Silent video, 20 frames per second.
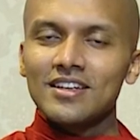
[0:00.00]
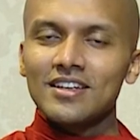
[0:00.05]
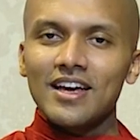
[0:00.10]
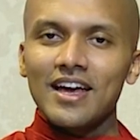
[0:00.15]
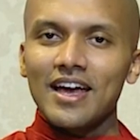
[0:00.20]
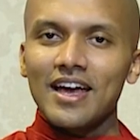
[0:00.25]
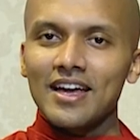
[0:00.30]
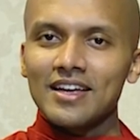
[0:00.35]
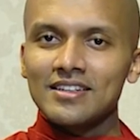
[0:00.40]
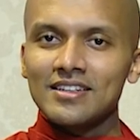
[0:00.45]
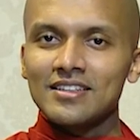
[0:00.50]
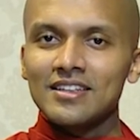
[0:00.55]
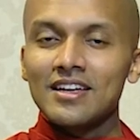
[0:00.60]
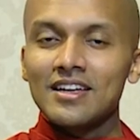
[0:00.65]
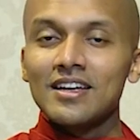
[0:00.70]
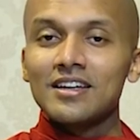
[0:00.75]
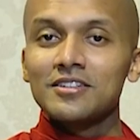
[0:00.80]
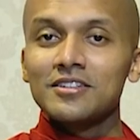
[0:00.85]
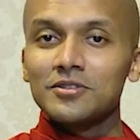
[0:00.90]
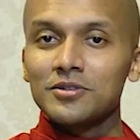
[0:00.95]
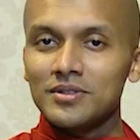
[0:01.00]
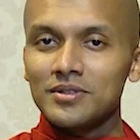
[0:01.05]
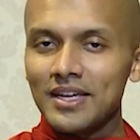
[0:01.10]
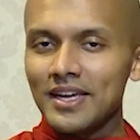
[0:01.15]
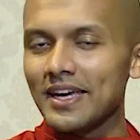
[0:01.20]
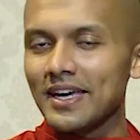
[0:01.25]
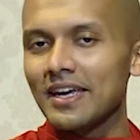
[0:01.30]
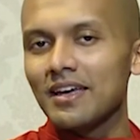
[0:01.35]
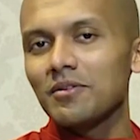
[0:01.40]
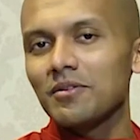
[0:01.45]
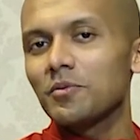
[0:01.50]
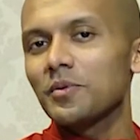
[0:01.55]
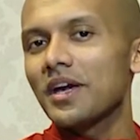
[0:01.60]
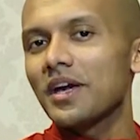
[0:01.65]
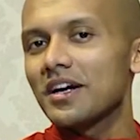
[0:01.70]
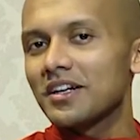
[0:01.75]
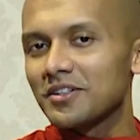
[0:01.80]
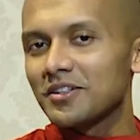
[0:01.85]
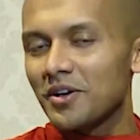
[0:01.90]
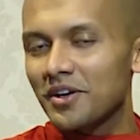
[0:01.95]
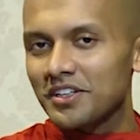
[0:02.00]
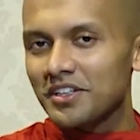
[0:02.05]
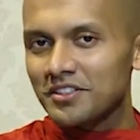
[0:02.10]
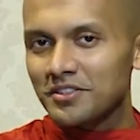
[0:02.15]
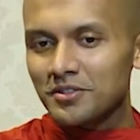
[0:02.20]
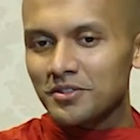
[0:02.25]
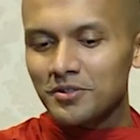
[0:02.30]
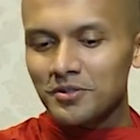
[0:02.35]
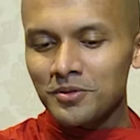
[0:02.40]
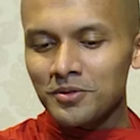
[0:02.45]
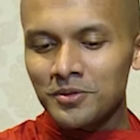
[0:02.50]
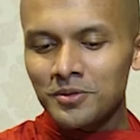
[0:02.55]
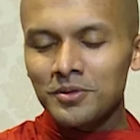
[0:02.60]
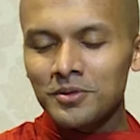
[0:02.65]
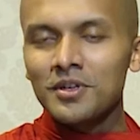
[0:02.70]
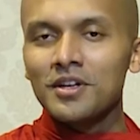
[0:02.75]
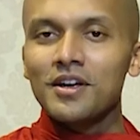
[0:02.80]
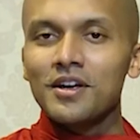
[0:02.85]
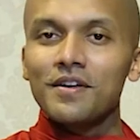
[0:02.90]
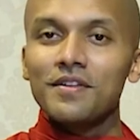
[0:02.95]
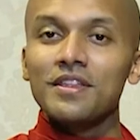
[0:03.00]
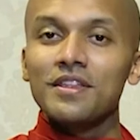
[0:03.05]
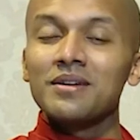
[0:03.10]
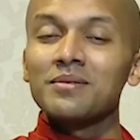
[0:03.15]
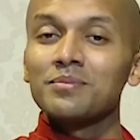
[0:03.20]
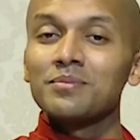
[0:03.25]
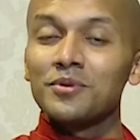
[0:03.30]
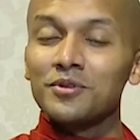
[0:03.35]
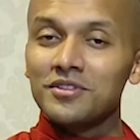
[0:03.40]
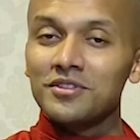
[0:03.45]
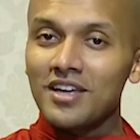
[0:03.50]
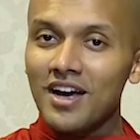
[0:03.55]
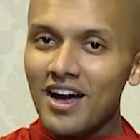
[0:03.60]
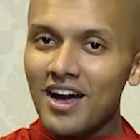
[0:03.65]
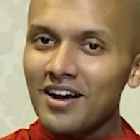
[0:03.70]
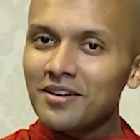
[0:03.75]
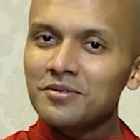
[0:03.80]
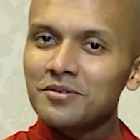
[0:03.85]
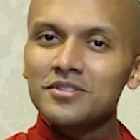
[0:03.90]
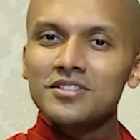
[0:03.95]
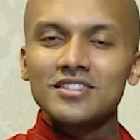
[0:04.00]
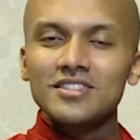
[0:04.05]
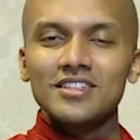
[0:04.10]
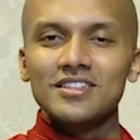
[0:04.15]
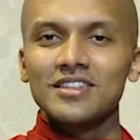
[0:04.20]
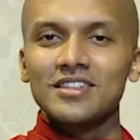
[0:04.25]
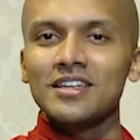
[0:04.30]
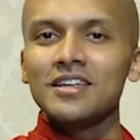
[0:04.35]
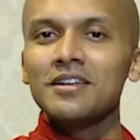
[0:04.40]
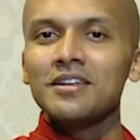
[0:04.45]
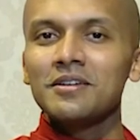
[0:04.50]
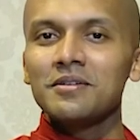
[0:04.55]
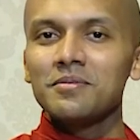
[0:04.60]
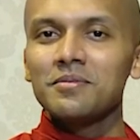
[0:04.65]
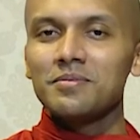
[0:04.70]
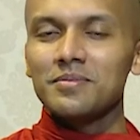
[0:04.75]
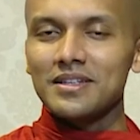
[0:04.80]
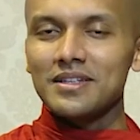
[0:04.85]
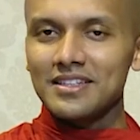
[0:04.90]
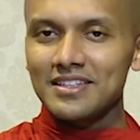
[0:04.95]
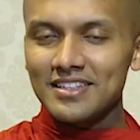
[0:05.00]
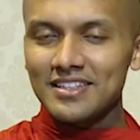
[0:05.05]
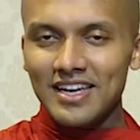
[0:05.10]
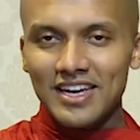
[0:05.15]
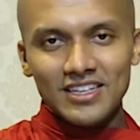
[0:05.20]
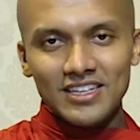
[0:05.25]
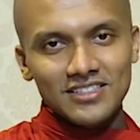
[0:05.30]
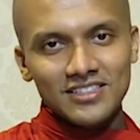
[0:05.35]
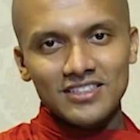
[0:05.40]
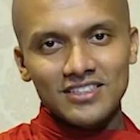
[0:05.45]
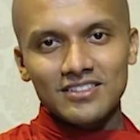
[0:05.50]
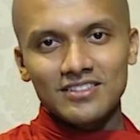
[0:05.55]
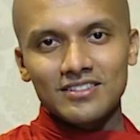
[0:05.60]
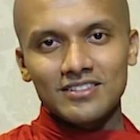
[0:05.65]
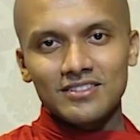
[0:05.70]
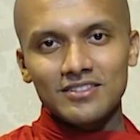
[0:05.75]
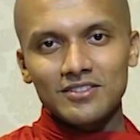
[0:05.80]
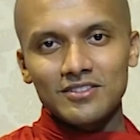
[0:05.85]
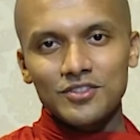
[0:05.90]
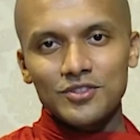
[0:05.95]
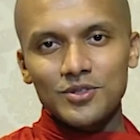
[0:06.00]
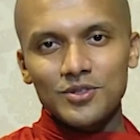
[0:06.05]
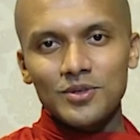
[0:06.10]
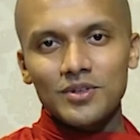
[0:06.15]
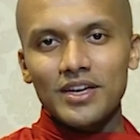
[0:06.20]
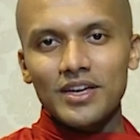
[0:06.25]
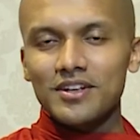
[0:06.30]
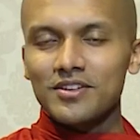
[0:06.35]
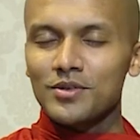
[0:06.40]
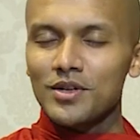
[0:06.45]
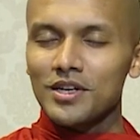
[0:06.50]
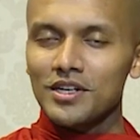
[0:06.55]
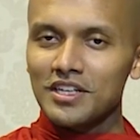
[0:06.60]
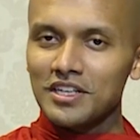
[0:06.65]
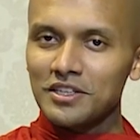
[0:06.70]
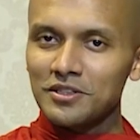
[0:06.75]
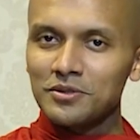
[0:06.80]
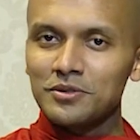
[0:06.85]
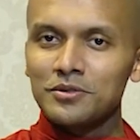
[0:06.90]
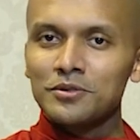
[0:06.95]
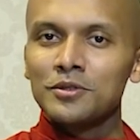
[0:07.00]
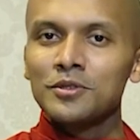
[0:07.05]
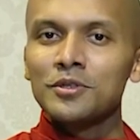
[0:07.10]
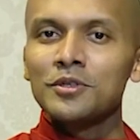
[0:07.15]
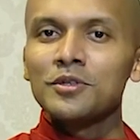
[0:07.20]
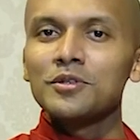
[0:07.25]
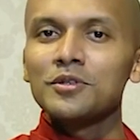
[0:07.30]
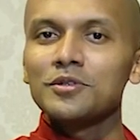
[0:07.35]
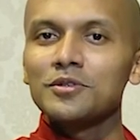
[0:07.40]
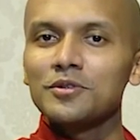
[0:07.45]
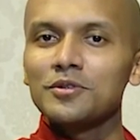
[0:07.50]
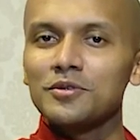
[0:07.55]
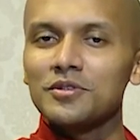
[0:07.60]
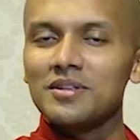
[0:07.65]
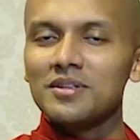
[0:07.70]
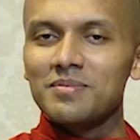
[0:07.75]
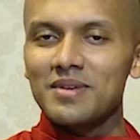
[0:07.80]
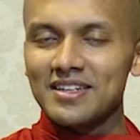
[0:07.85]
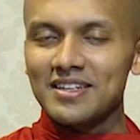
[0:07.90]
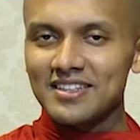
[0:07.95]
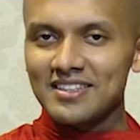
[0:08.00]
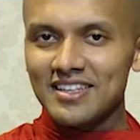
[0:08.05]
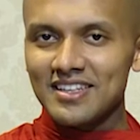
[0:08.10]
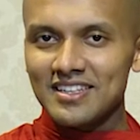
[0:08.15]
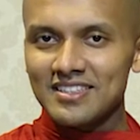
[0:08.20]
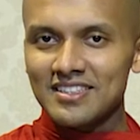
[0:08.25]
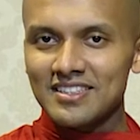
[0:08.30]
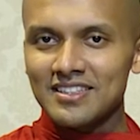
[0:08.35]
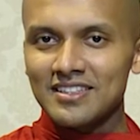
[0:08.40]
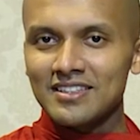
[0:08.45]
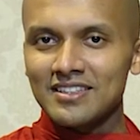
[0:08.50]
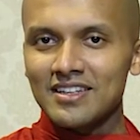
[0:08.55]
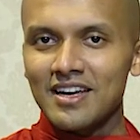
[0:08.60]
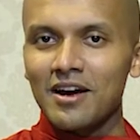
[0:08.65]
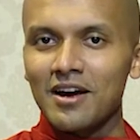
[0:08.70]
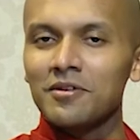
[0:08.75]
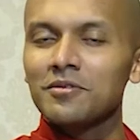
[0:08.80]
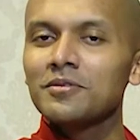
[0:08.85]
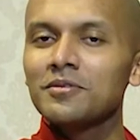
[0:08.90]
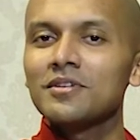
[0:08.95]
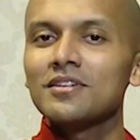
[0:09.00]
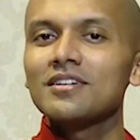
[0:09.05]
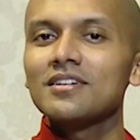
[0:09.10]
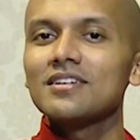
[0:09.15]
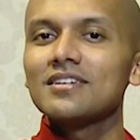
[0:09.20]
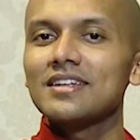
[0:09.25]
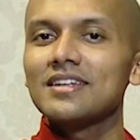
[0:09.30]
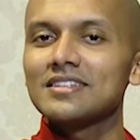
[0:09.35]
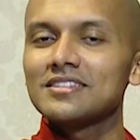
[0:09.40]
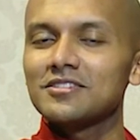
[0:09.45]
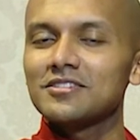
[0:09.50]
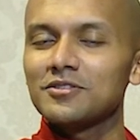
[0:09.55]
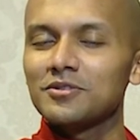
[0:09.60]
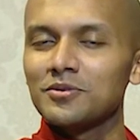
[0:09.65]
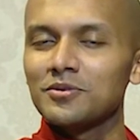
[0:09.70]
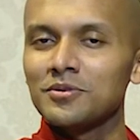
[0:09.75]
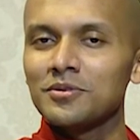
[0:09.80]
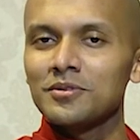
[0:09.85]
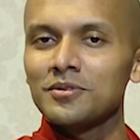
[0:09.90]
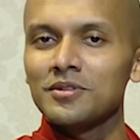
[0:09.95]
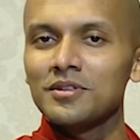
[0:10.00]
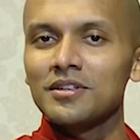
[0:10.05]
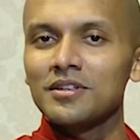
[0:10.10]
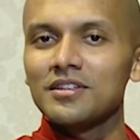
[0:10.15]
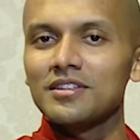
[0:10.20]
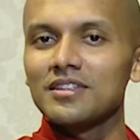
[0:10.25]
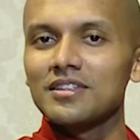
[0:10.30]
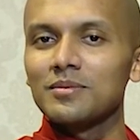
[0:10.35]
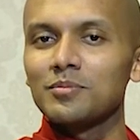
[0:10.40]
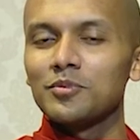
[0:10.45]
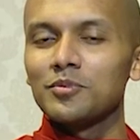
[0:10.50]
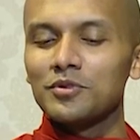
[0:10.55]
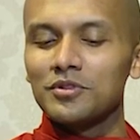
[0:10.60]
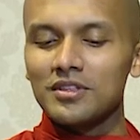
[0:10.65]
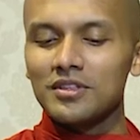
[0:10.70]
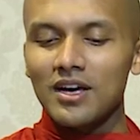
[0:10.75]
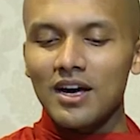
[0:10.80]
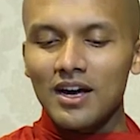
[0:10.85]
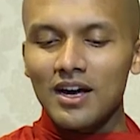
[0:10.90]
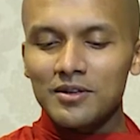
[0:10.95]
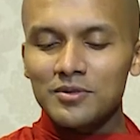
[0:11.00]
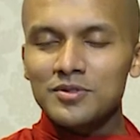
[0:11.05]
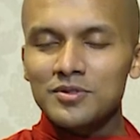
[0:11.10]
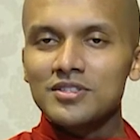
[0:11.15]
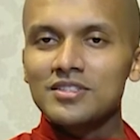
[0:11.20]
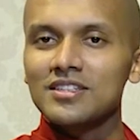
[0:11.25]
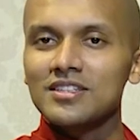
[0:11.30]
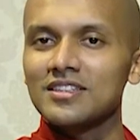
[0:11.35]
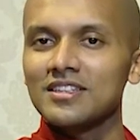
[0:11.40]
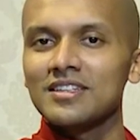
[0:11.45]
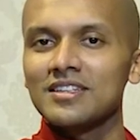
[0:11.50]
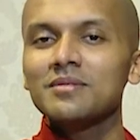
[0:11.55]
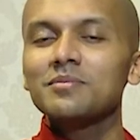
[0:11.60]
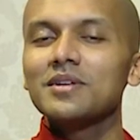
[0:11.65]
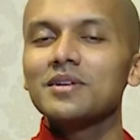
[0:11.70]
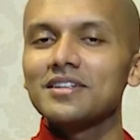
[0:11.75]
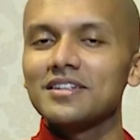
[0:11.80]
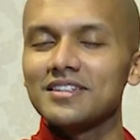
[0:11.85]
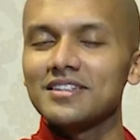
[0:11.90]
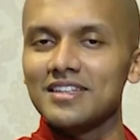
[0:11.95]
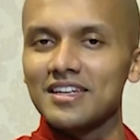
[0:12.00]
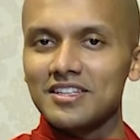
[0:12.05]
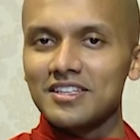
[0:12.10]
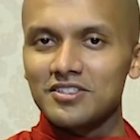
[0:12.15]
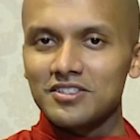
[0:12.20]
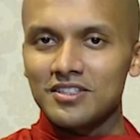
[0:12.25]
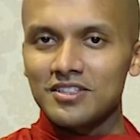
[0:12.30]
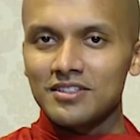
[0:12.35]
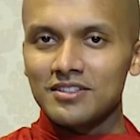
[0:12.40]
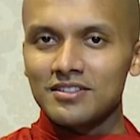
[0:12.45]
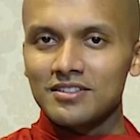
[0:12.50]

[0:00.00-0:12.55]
And today we are going to do the Buddhanusati meditation. So get ready to do the meditation. Now let's do the Buddhanusati meditation,